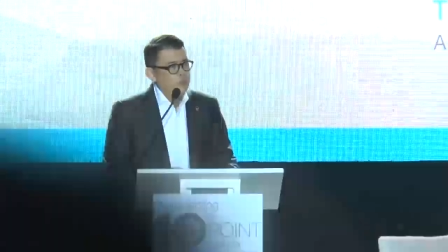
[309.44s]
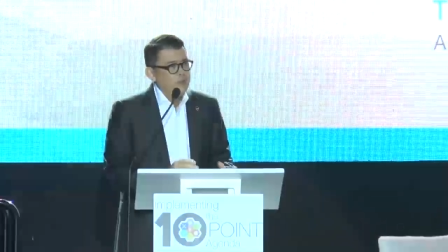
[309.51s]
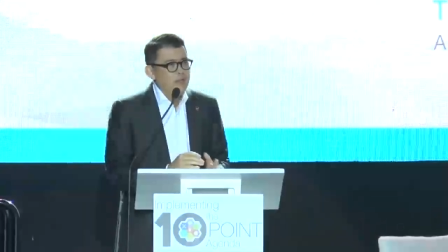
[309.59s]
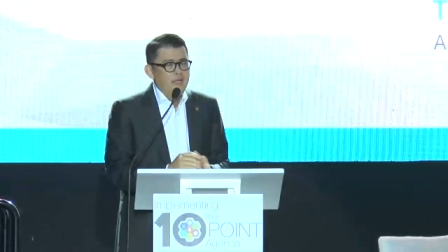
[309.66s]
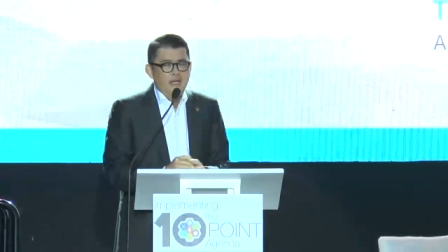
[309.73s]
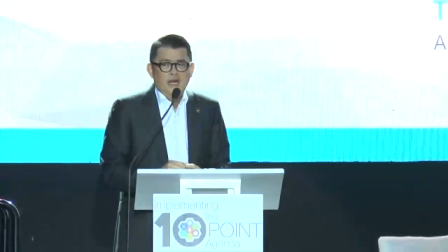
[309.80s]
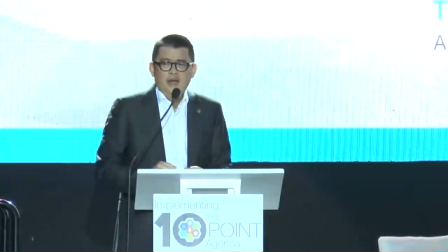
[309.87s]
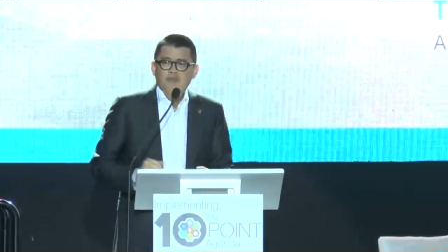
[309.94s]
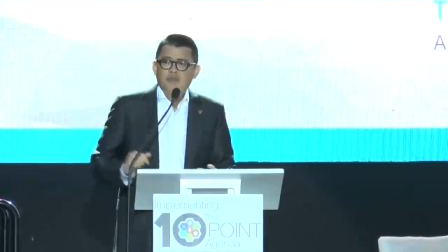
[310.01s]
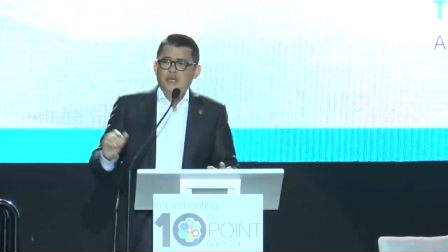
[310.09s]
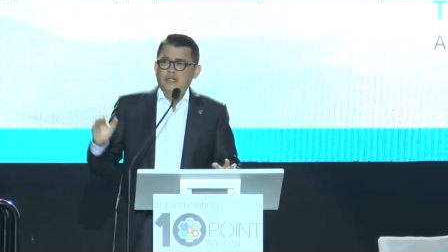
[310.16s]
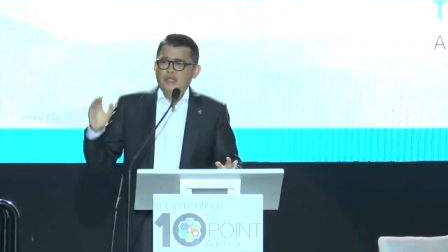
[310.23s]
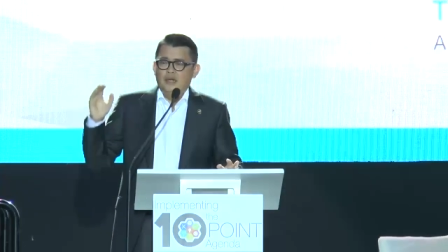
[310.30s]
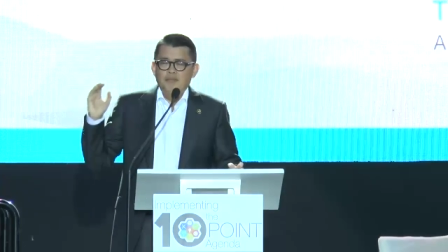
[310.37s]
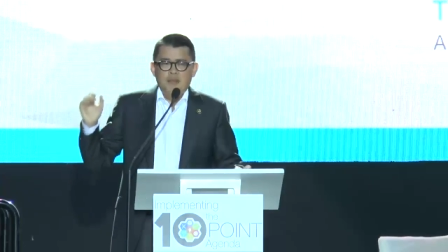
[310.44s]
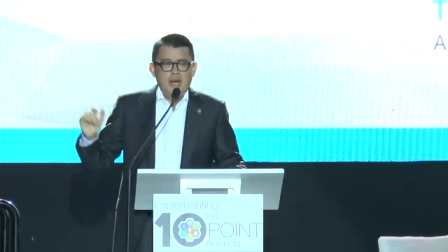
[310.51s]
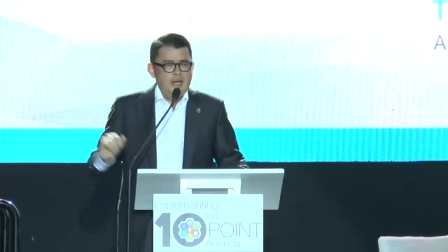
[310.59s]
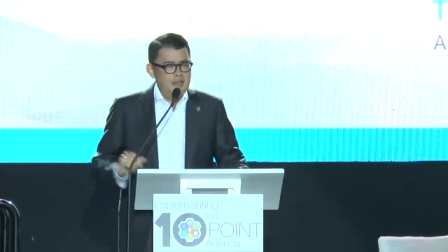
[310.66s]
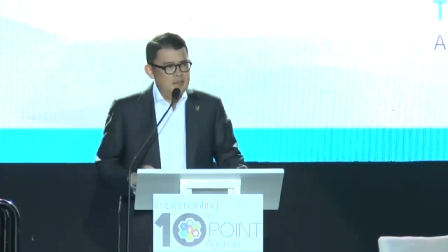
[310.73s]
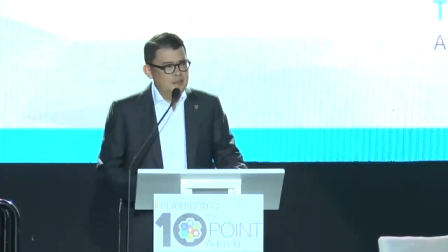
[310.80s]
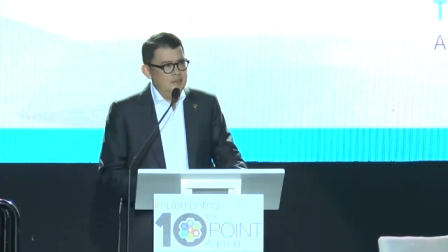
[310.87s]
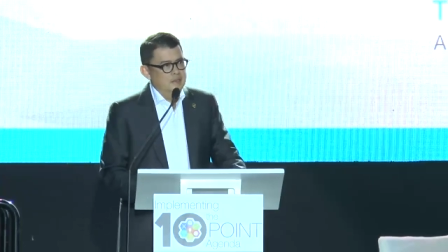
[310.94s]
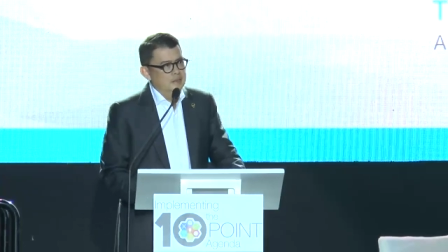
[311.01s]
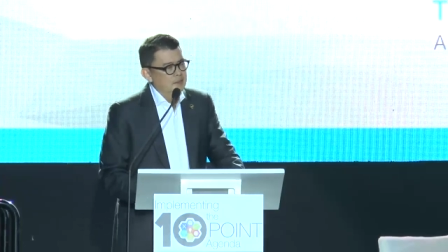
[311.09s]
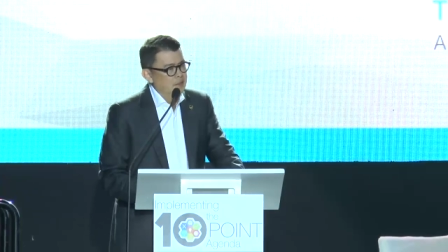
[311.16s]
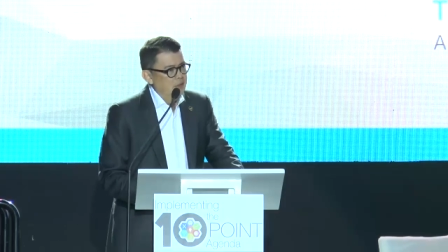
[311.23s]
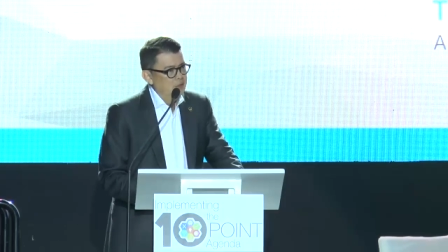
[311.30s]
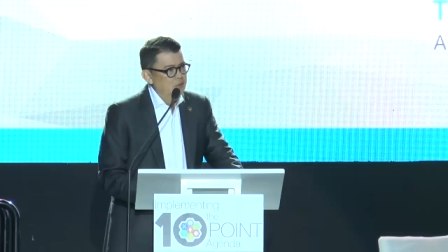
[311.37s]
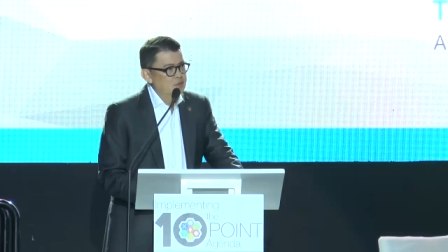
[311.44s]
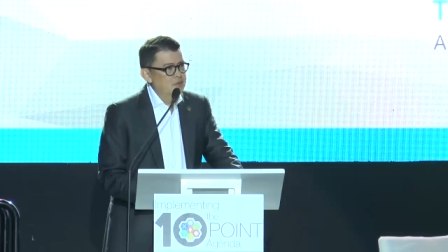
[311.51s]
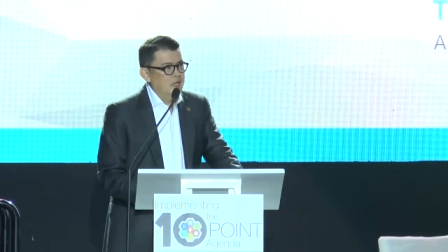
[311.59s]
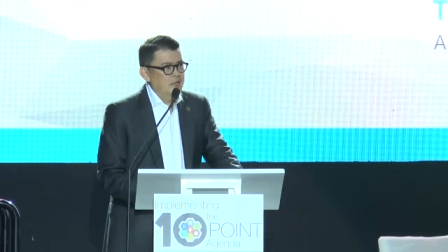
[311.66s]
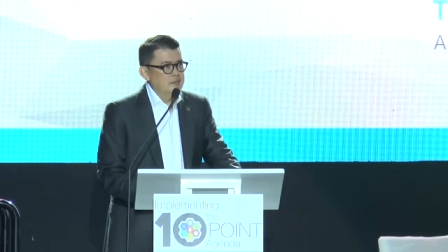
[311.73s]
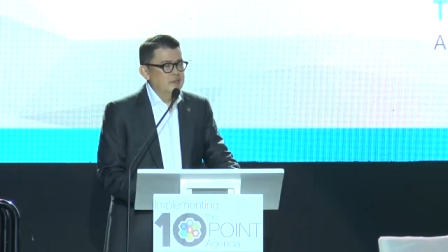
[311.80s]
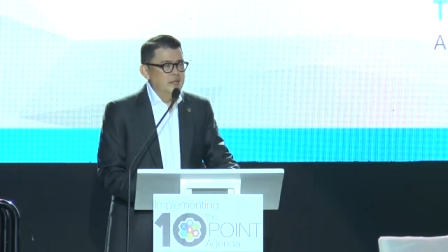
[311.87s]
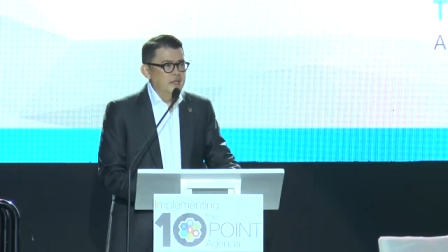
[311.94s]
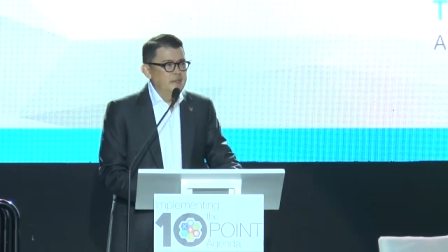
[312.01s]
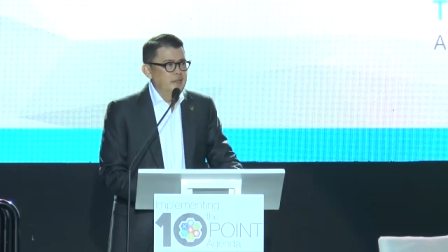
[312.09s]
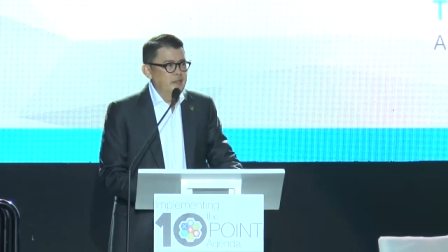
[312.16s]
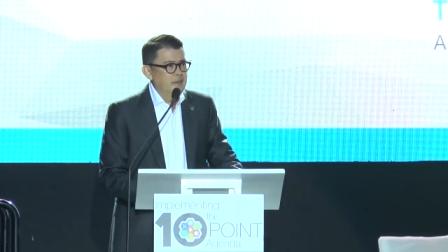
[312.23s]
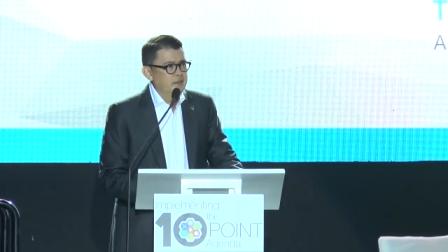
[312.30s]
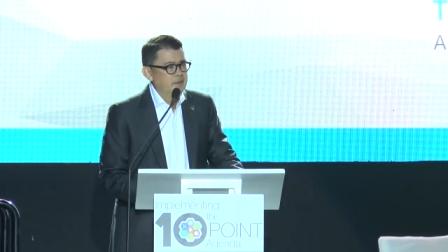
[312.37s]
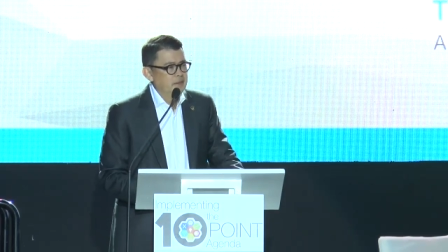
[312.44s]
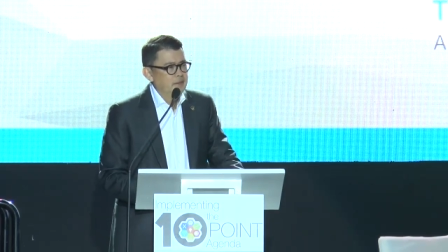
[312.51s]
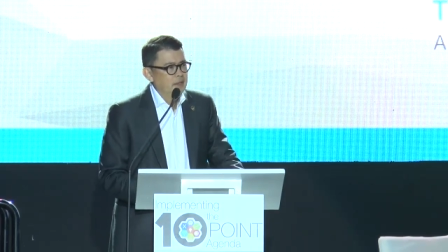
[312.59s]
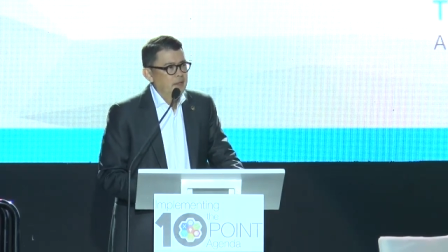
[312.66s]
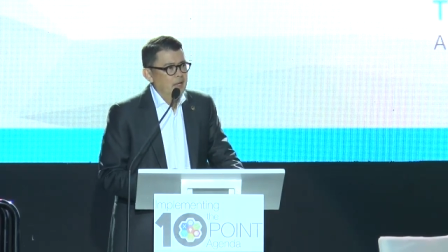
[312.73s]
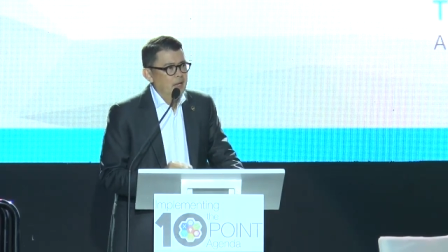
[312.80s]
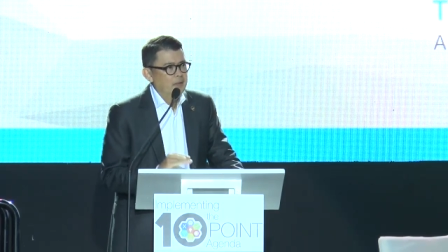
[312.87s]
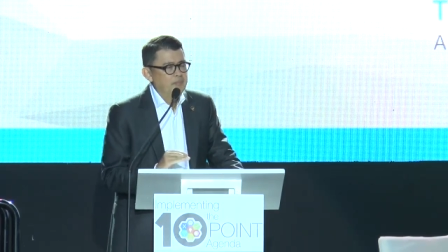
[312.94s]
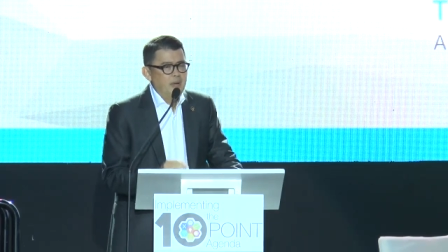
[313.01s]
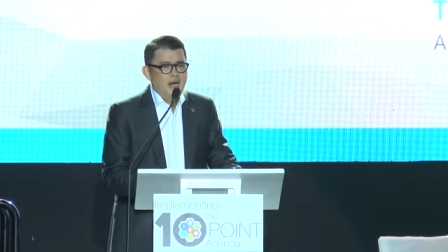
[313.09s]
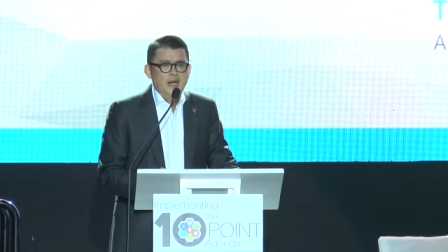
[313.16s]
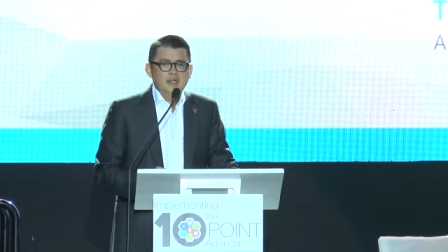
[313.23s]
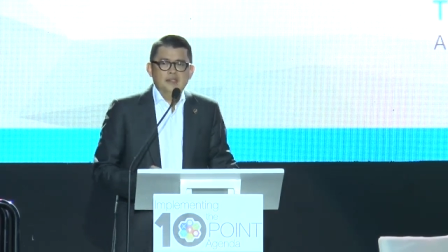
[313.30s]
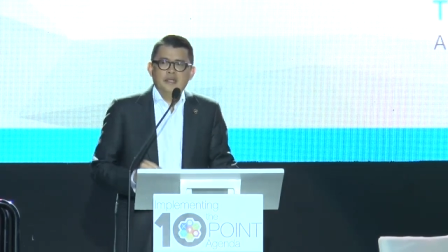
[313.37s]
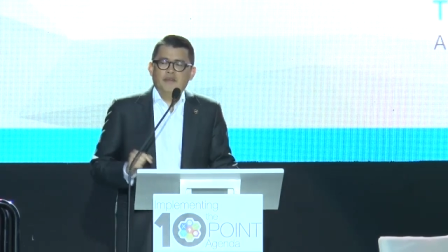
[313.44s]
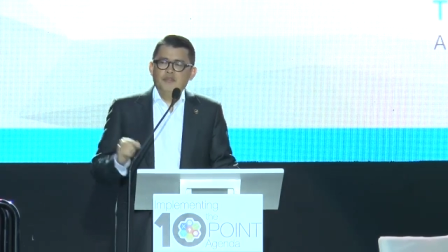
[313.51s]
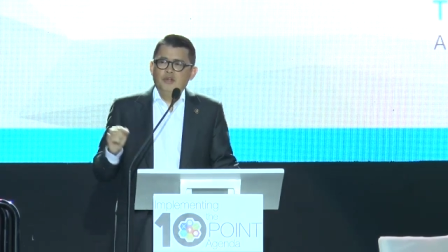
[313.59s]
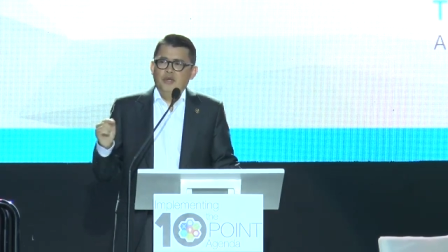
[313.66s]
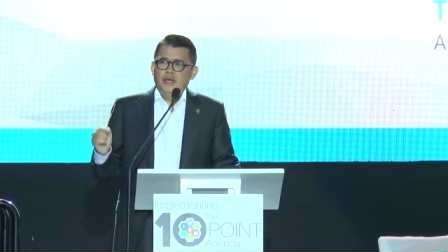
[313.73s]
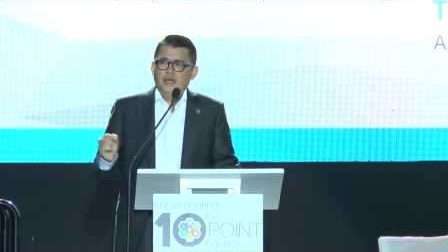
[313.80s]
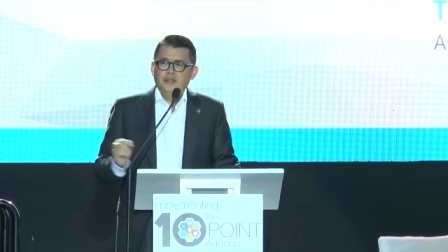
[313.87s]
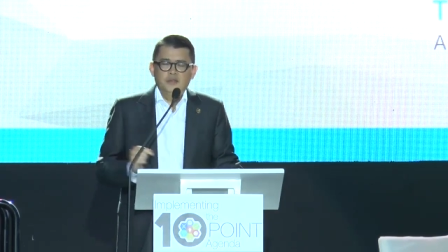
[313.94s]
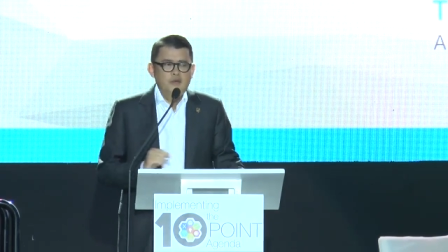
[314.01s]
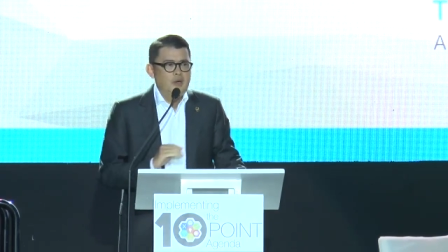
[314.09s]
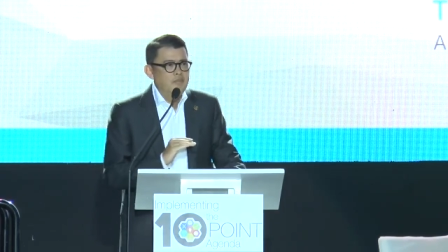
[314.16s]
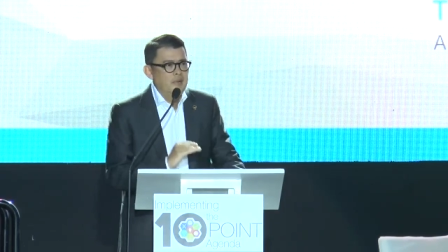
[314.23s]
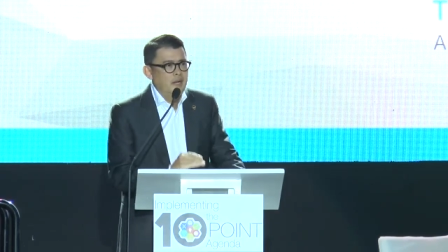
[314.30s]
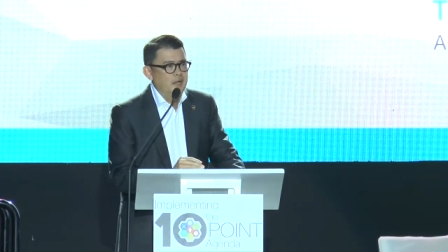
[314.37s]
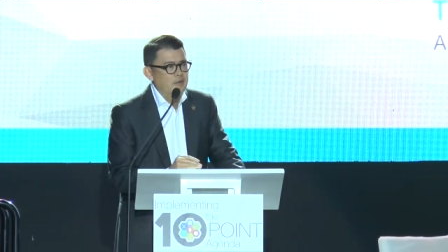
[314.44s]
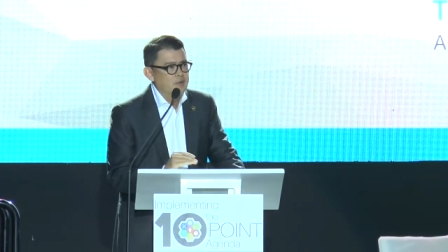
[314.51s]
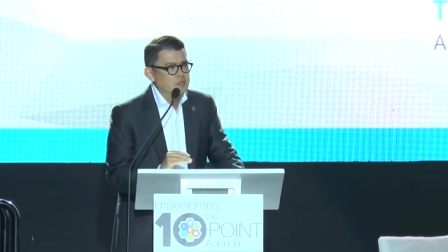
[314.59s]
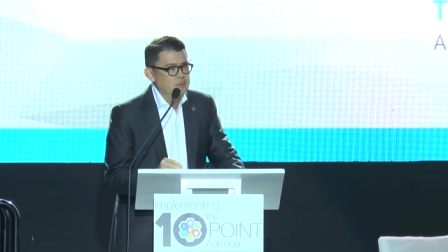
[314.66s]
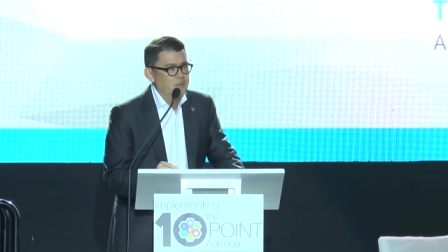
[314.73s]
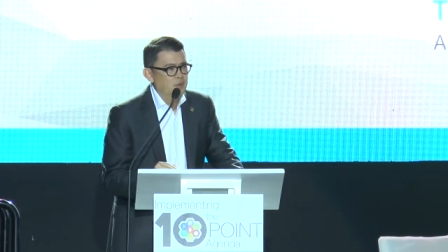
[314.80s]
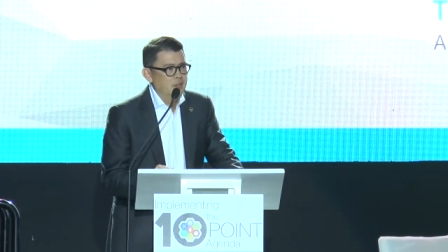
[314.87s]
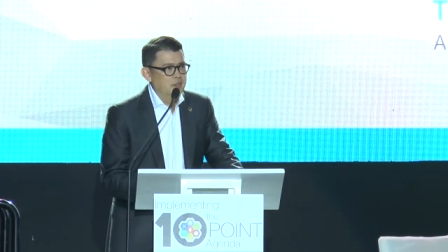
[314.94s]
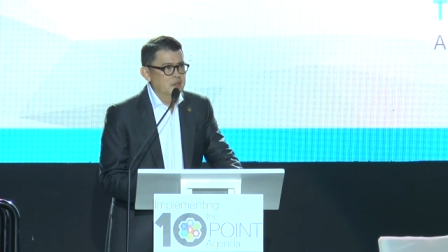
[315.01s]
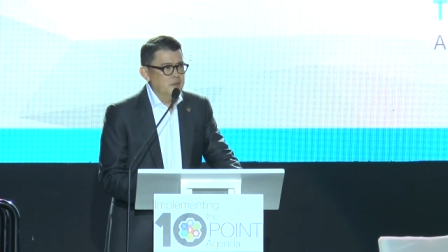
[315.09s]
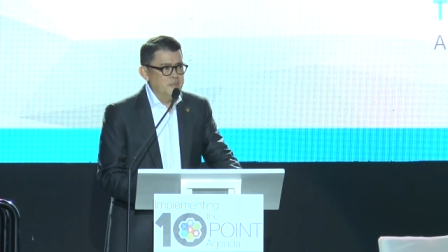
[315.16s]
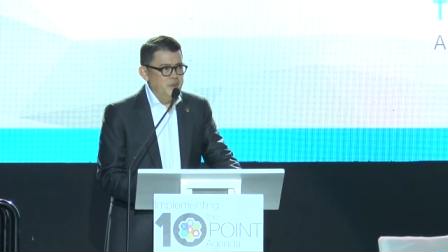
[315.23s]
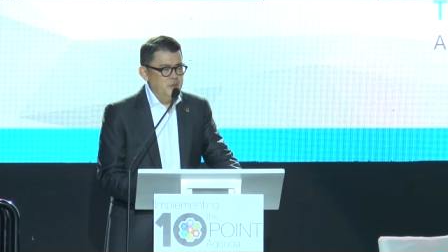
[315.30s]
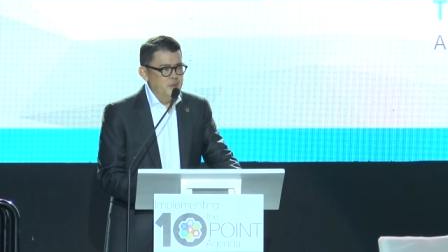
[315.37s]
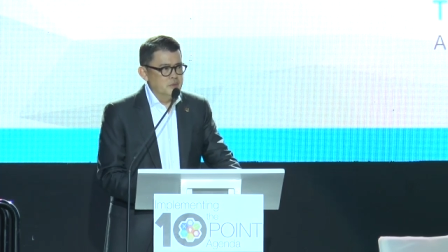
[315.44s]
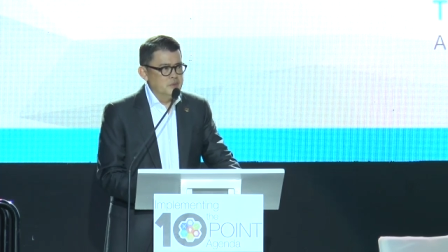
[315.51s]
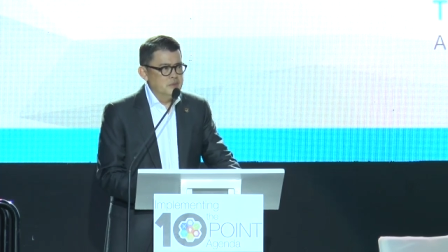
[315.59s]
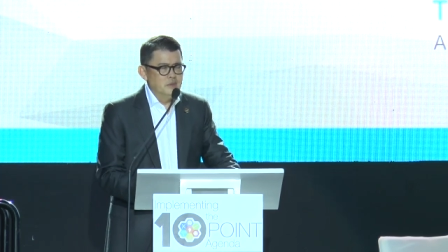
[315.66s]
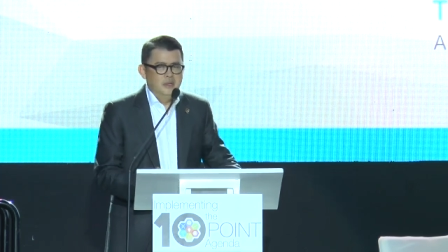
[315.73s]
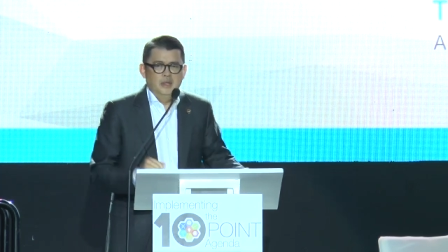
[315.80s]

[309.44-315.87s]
We really have to get our banks to start lending. Our banks have to lend to our micro and small entrepreneurs.